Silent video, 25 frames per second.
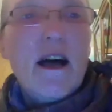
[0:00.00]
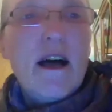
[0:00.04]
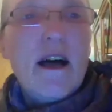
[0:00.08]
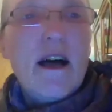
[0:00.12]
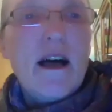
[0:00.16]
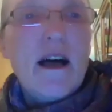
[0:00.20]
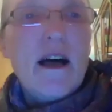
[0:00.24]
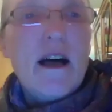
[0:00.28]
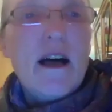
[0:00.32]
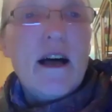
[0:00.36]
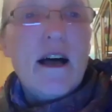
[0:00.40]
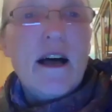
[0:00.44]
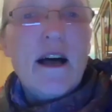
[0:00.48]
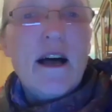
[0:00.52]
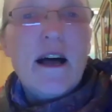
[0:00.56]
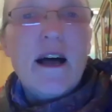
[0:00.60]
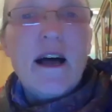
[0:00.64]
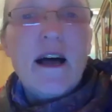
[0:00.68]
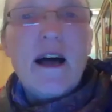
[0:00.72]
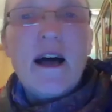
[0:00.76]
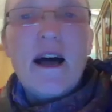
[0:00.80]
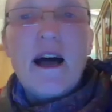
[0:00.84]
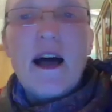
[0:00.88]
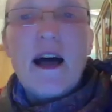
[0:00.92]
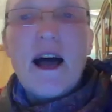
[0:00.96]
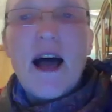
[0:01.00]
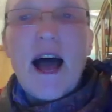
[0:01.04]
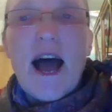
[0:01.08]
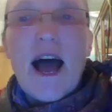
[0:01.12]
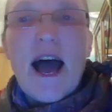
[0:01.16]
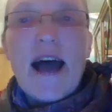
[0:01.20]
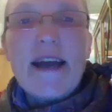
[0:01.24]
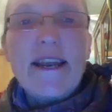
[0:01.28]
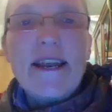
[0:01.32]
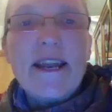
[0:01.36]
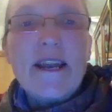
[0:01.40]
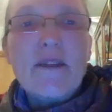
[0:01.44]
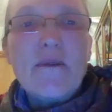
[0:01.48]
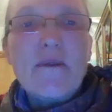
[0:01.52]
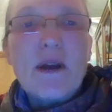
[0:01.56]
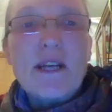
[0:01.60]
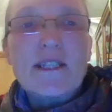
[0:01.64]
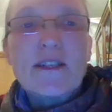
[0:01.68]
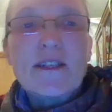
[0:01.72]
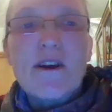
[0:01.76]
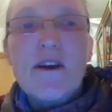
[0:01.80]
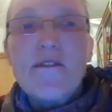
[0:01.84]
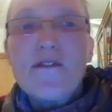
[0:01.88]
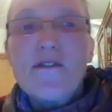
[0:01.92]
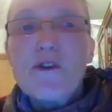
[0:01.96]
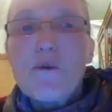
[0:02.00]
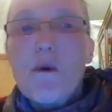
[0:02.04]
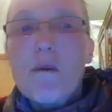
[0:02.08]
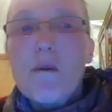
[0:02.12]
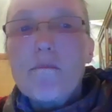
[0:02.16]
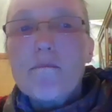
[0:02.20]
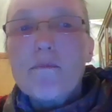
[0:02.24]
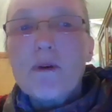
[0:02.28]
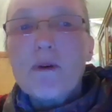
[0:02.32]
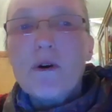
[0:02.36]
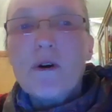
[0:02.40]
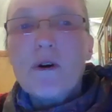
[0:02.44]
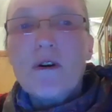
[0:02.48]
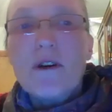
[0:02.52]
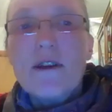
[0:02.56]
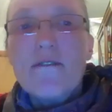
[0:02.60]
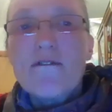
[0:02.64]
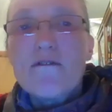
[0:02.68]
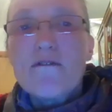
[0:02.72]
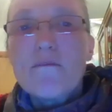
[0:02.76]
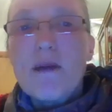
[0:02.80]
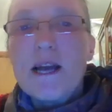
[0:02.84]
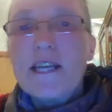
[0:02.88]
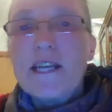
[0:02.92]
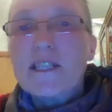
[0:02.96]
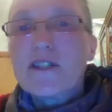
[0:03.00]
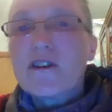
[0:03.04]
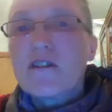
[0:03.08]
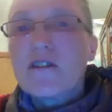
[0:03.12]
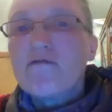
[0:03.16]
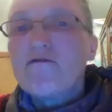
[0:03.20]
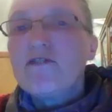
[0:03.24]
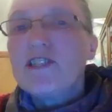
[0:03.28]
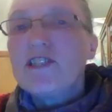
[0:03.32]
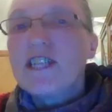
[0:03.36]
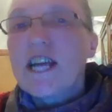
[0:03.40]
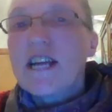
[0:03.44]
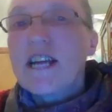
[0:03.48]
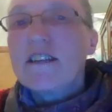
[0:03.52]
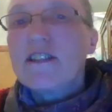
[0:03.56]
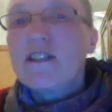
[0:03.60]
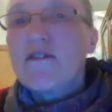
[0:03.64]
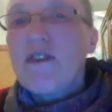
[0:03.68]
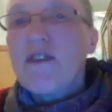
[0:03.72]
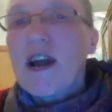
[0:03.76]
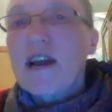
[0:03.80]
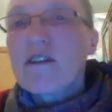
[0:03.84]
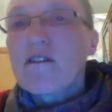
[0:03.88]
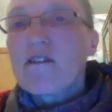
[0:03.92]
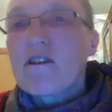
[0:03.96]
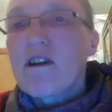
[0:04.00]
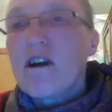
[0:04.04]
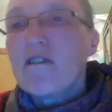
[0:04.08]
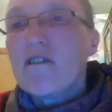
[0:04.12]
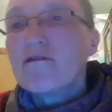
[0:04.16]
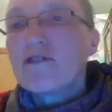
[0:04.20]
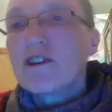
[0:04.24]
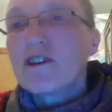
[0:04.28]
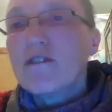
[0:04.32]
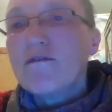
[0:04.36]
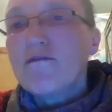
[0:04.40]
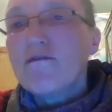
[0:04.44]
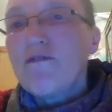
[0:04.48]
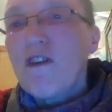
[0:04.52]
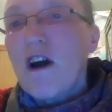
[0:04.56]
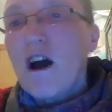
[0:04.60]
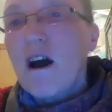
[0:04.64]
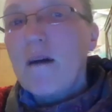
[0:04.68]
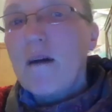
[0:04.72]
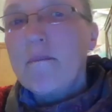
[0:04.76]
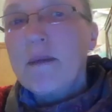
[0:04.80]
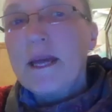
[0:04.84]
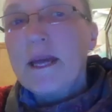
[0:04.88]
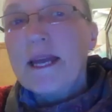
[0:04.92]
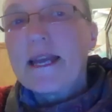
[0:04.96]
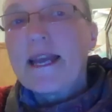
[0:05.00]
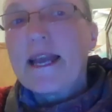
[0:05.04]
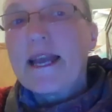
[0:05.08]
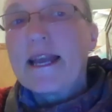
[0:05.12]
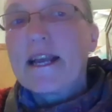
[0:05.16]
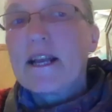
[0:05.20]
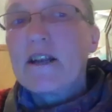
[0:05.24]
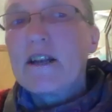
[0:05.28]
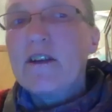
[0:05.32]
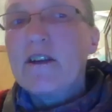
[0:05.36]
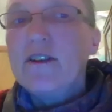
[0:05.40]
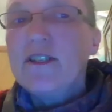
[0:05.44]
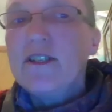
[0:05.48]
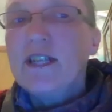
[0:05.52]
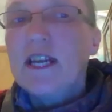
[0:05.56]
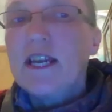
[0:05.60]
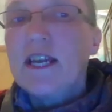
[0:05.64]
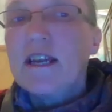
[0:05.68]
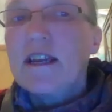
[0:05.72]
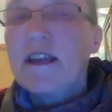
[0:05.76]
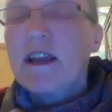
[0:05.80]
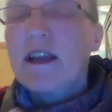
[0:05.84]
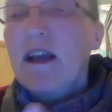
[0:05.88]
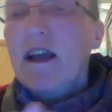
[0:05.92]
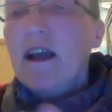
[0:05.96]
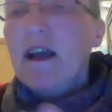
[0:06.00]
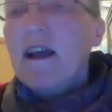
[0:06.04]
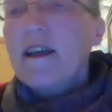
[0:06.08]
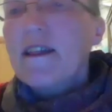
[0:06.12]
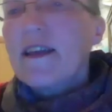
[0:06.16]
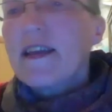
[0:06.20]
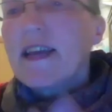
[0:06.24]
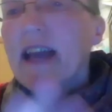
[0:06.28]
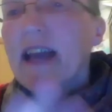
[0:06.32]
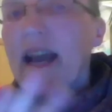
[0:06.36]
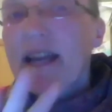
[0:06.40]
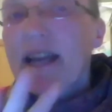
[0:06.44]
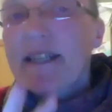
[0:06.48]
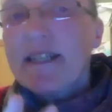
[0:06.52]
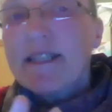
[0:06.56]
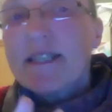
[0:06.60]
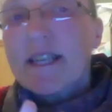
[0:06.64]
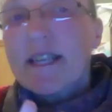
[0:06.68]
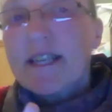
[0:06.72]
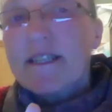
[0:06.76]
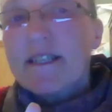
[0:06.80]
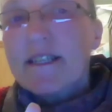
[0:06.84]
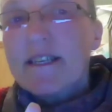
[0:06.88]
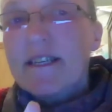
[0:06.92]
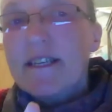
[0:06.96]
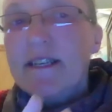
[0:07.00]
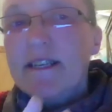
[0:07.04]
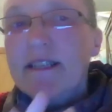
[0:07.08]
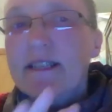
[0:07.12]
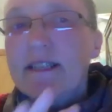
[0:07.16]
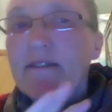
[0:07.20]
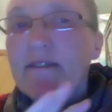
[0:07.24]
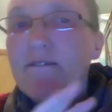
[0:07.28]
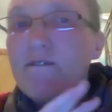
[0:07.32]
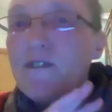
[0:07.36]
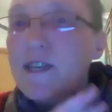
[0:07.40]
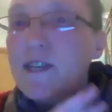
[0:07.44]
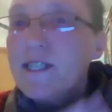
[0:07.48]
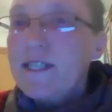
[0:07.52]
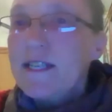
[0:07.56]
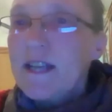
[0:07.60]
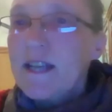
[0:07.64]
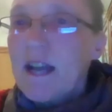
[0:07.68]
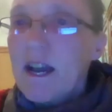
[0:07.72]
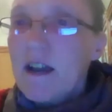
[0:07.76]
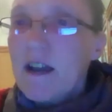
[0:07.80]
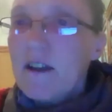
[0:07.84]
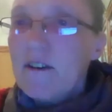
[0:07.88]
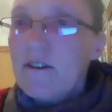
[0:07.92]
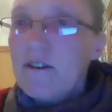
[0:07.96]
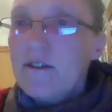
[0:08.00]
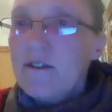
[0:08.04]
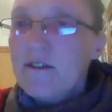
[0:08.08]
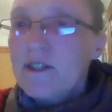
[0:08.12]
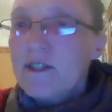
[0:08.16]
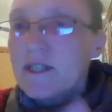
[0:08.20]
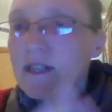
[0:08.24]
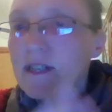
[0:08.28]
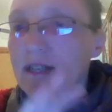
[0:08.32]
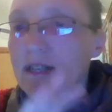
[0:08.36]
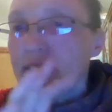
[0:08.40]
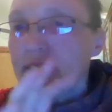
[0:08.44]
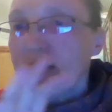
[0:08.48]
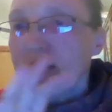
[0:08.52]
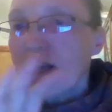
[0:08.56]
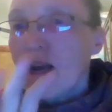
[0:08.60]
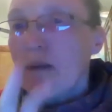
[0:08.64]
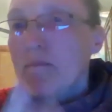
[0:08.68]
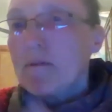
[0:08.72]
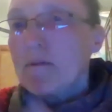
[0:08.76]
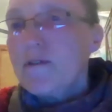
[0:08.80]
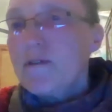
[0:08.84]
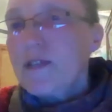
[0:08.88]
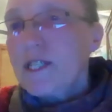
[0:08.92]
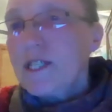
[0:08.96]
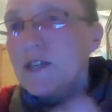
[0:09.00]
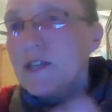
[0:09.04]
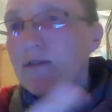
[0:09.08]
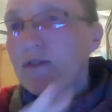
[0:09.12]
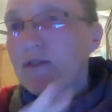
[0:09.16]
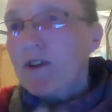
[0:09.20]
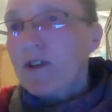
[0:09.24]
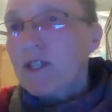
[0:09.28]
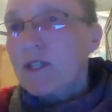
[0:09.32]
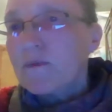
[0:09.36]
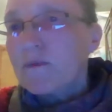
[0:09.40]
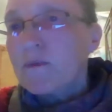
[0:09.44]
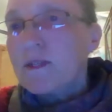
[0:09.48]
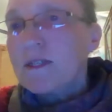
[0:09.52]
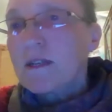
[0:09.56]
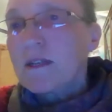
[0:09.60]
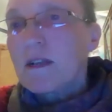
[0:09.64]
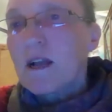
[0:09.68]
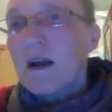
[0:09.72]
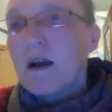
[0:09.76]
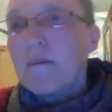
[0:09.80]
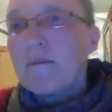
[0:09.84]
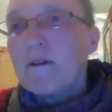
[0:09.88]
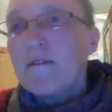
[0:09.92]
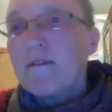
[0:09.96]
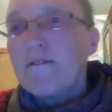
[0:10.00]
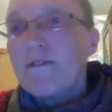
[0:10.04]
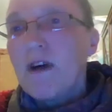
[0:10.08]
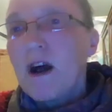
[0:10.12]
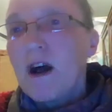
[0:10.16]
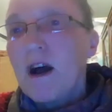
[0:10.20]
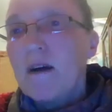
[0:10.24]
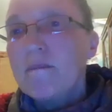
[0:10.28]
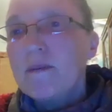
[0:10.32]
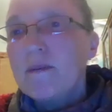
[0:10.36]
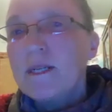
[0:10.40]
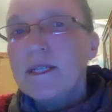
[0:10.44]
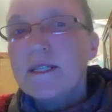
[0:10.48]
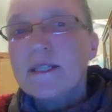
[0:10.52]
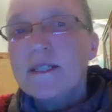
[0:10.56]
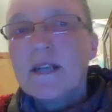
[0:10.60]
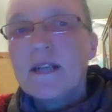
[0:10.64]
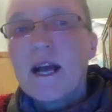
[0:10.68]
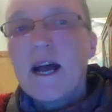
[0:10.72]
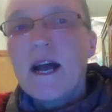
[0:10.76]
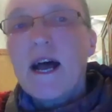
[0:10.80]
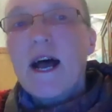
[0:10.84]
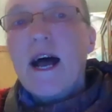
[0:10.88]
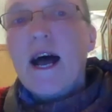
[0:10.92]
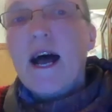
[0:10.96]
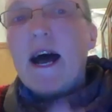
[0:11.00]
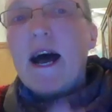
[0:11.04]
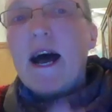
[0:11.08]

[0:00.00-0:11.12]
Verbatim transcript: Uh, and anyway, so if you want more information on regenerative agriculture and farming, including case studies, videos, there's a couple of interviews with a couple of farmers,